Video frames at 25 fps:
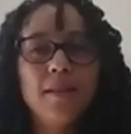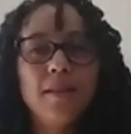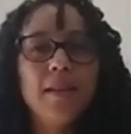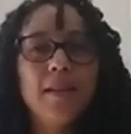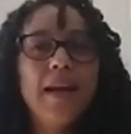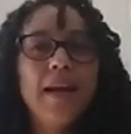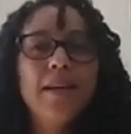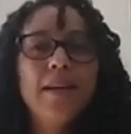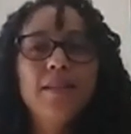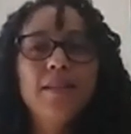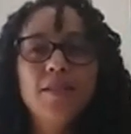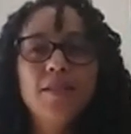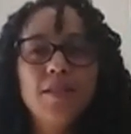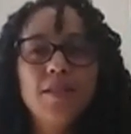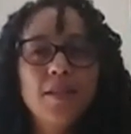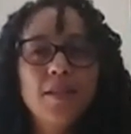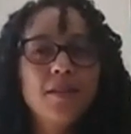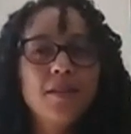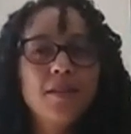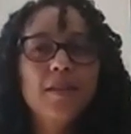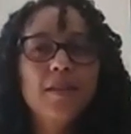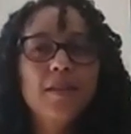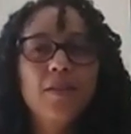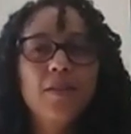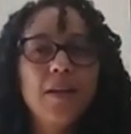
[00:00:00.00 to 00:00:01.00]
last
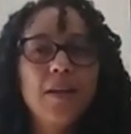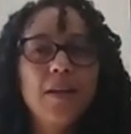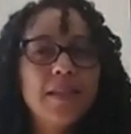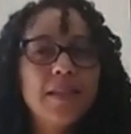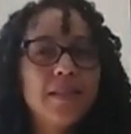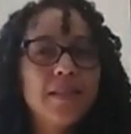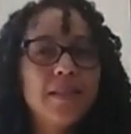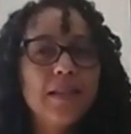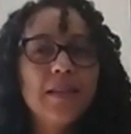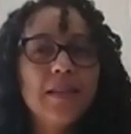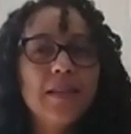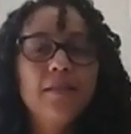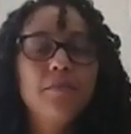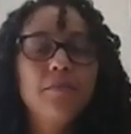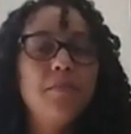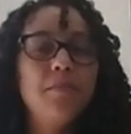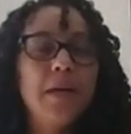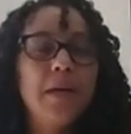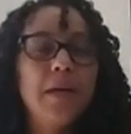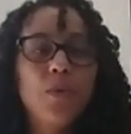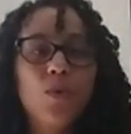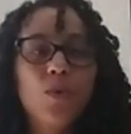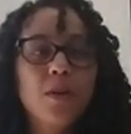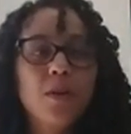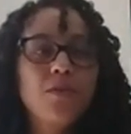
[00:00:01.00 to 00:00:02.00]
year, I said
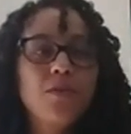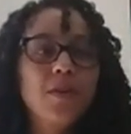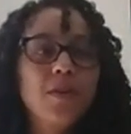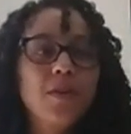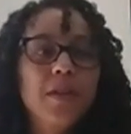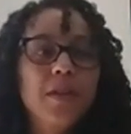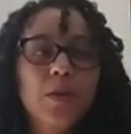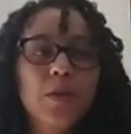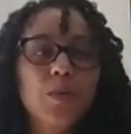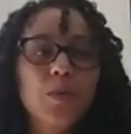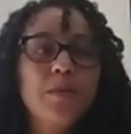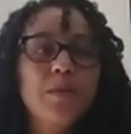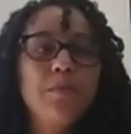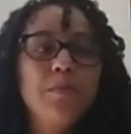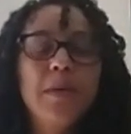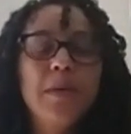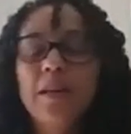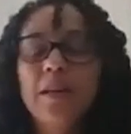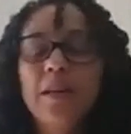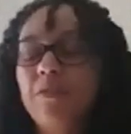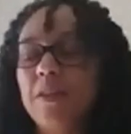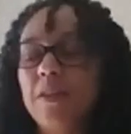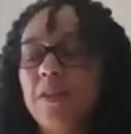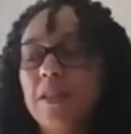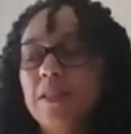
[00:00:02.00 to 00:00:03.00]
my word for the year was
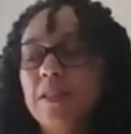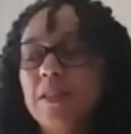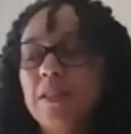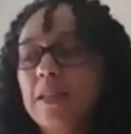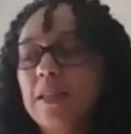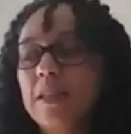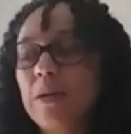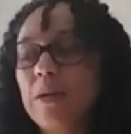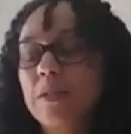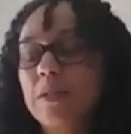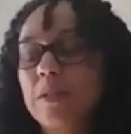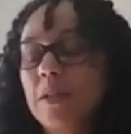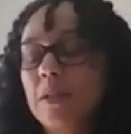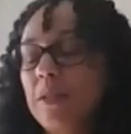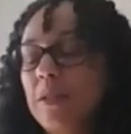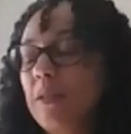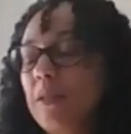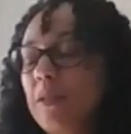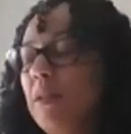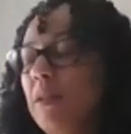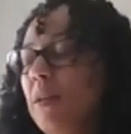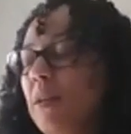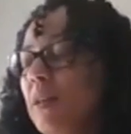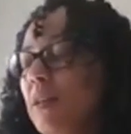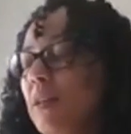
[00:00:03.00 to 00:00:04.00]
manifest, and I was going
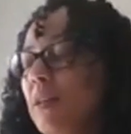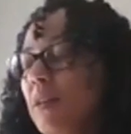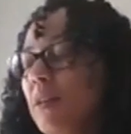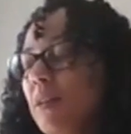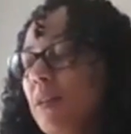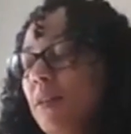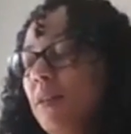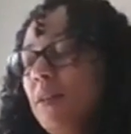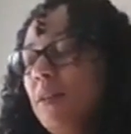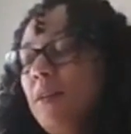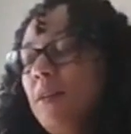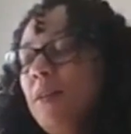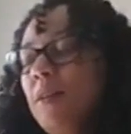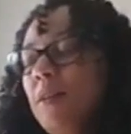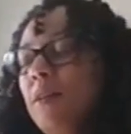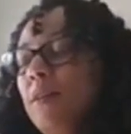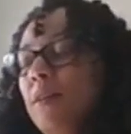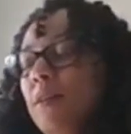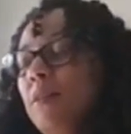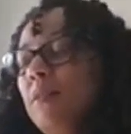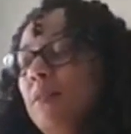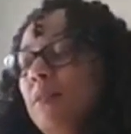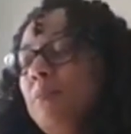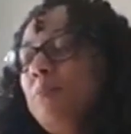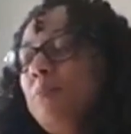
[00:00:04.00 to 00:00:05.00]
to
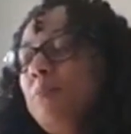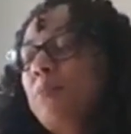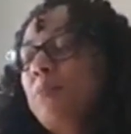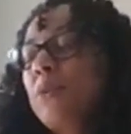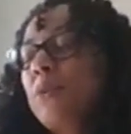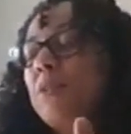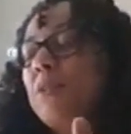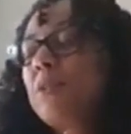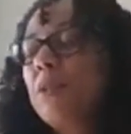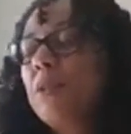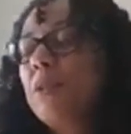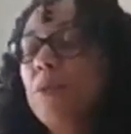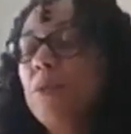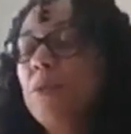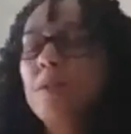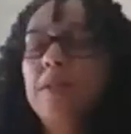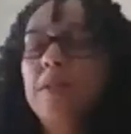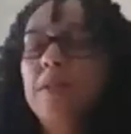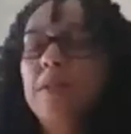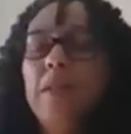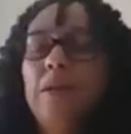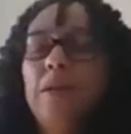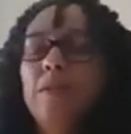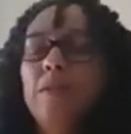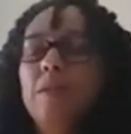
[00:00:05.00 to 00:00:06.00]

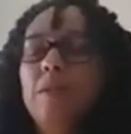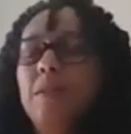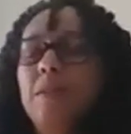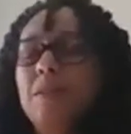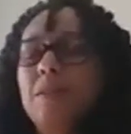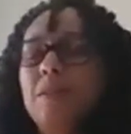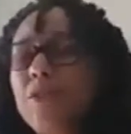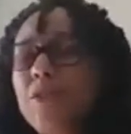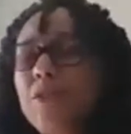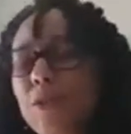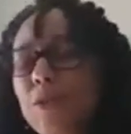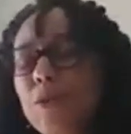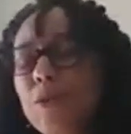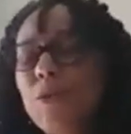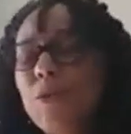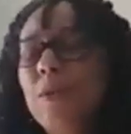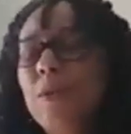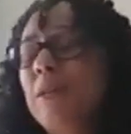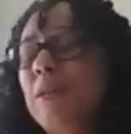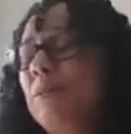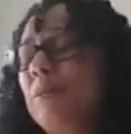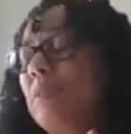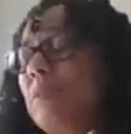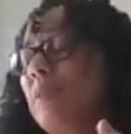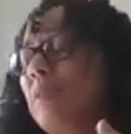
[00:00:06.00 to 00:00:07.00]
produce, and I was going to
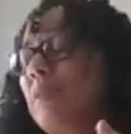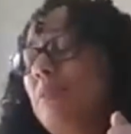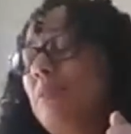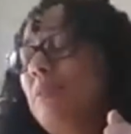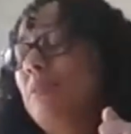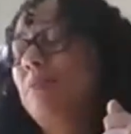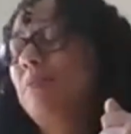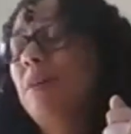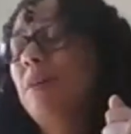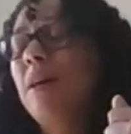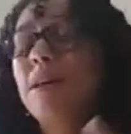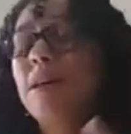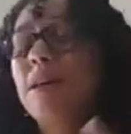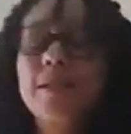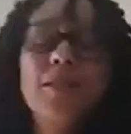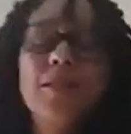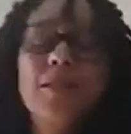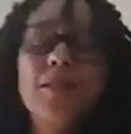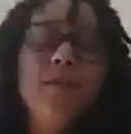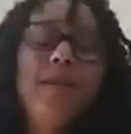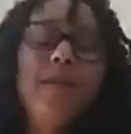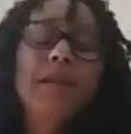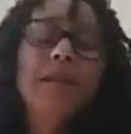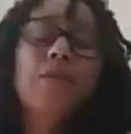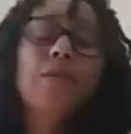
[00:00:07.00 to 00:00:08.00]
do, and I was going to
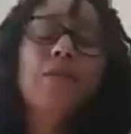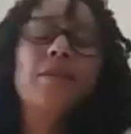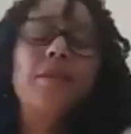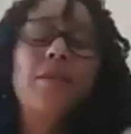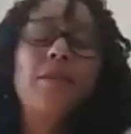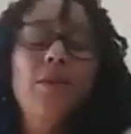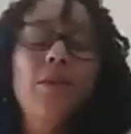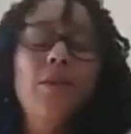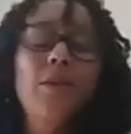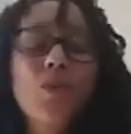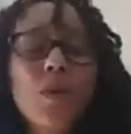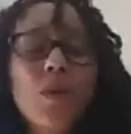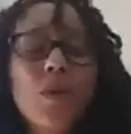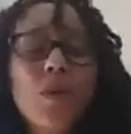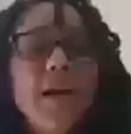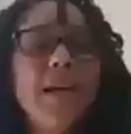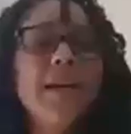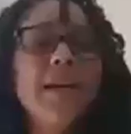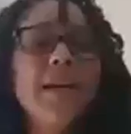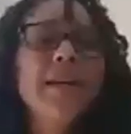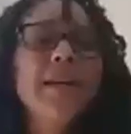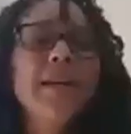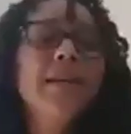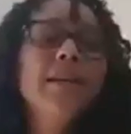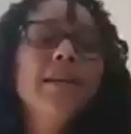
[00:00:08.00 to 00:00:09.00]
hustle, and I was going to
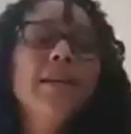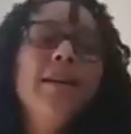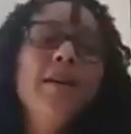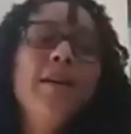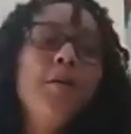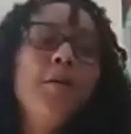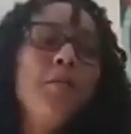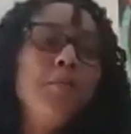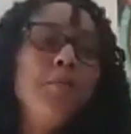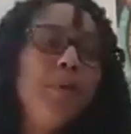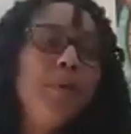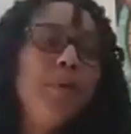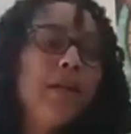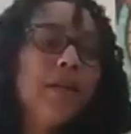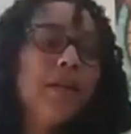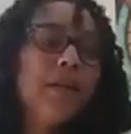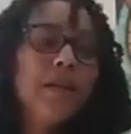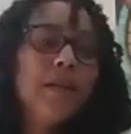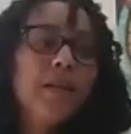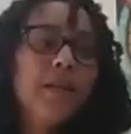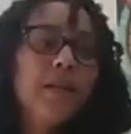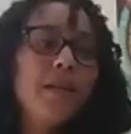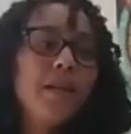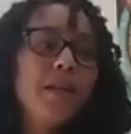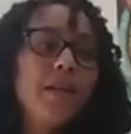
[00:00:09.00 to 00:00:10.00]
grind.
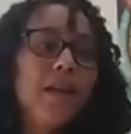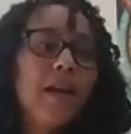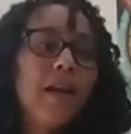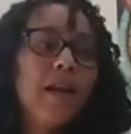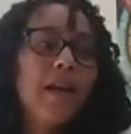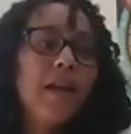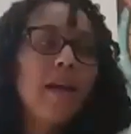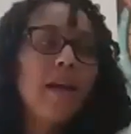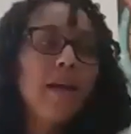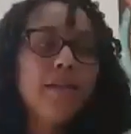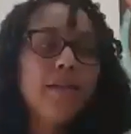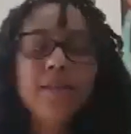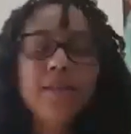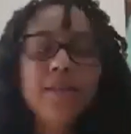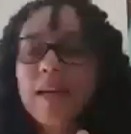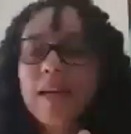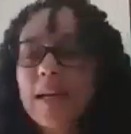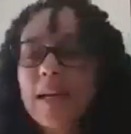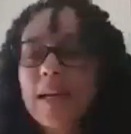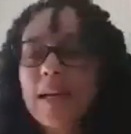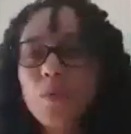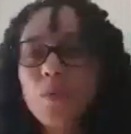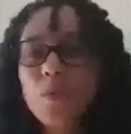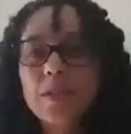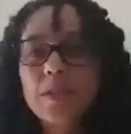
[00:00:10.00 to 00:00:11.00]
But in
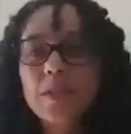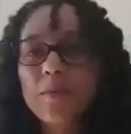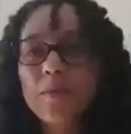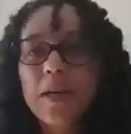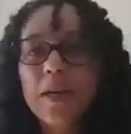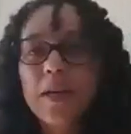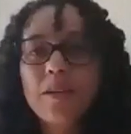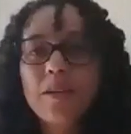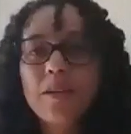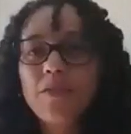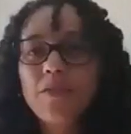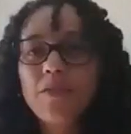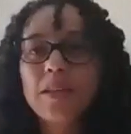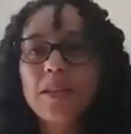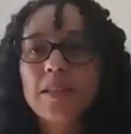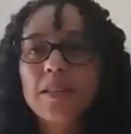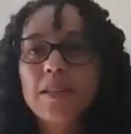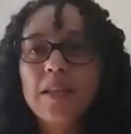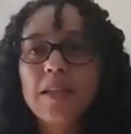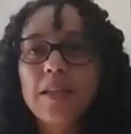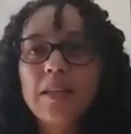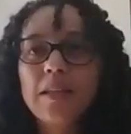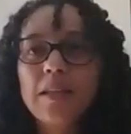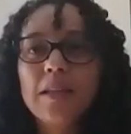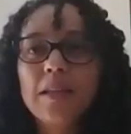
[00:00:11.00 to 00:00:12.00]
deciding what to
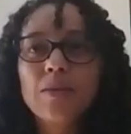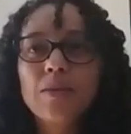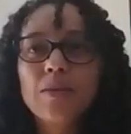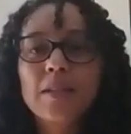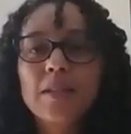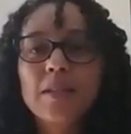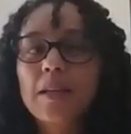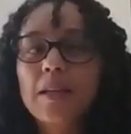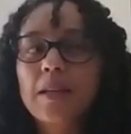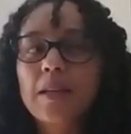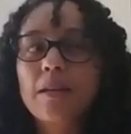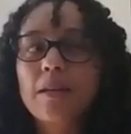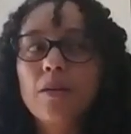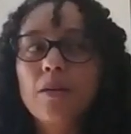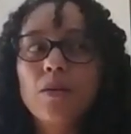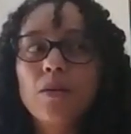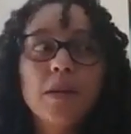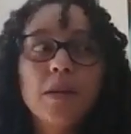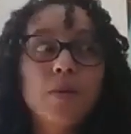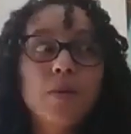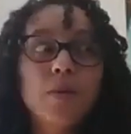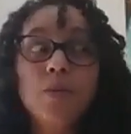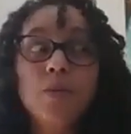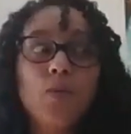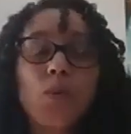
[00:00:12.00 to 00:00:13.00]
manifest, it was like,
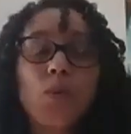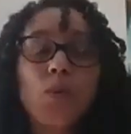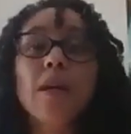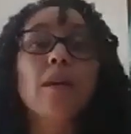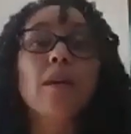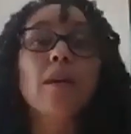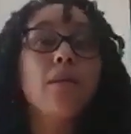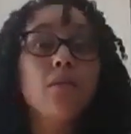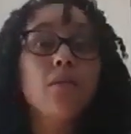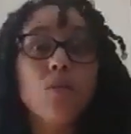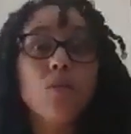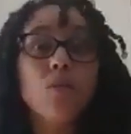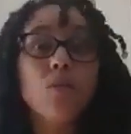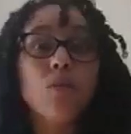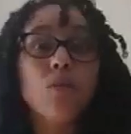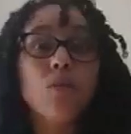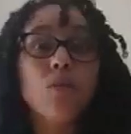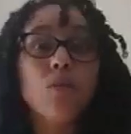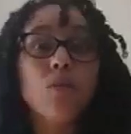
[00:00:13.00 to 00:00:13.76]
okay, what